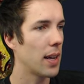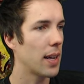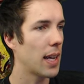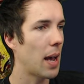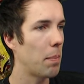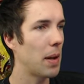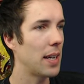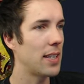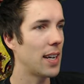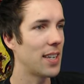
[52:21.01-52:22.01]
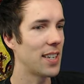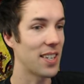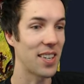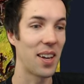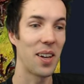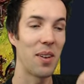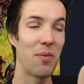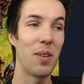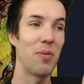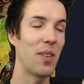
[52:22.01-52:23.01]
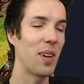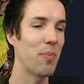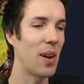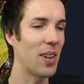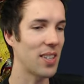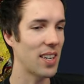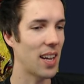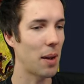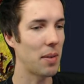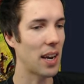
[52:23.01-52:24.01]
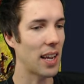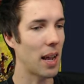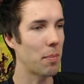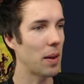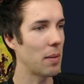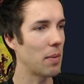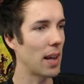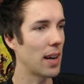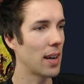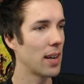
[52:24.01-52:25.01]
Campaign changes. Feel free to pause. I'm not a campaign player.